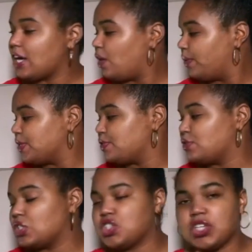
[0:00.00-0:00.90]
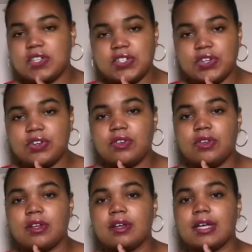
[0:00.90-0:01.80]
Always use gentle,
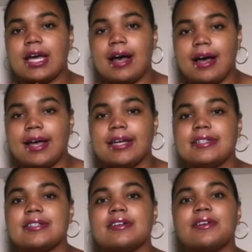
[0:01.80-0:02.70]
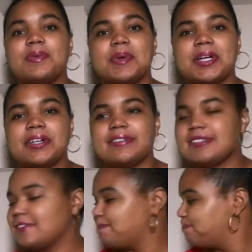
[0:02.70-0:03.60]
kind
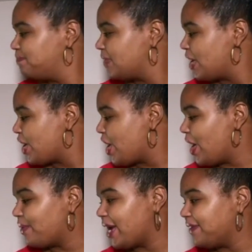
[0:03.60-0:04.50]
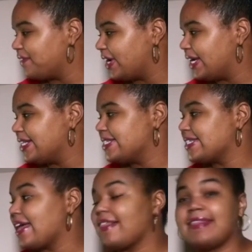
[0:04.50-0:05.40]
words. All right,
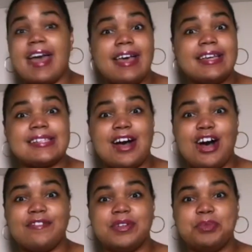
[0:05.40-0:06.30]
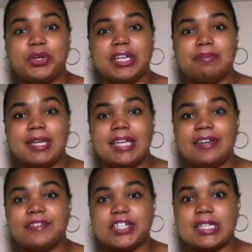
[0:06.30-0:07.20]
friends, that is all for morning
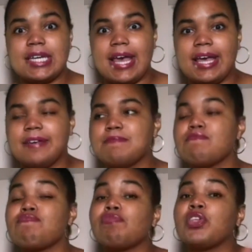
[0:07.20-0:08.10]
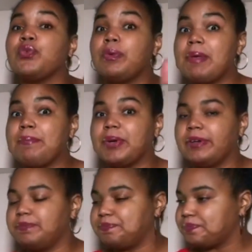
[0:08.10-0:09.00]
meeting for today. Remember,